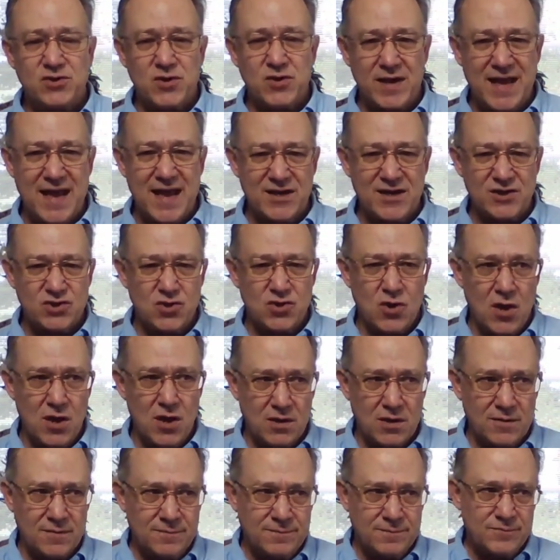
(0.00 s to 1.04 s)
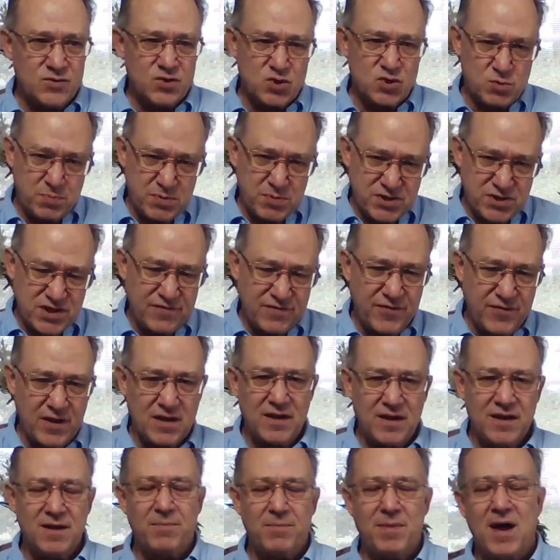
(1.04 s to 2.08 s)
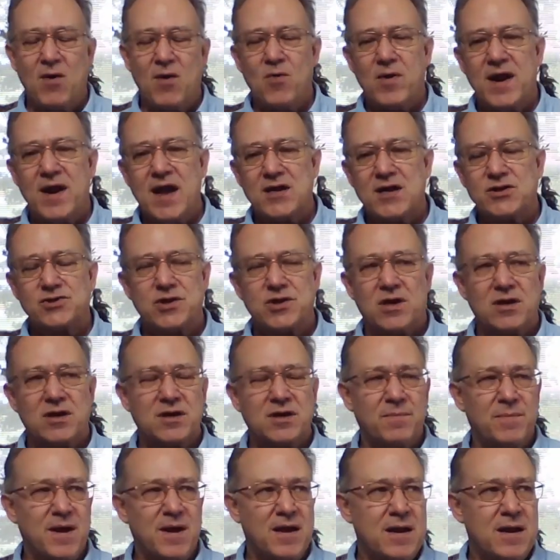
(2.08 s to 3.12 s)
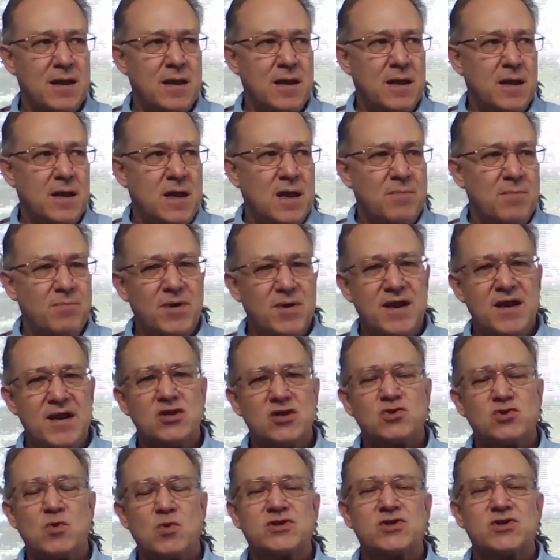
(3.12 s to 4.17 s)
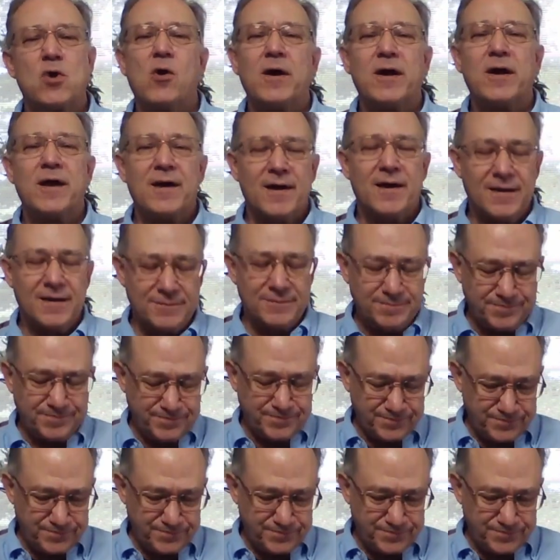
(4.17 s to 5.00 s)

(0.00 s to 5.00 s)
so I can't talk specifically about what Ash talked about. But here's what's going on.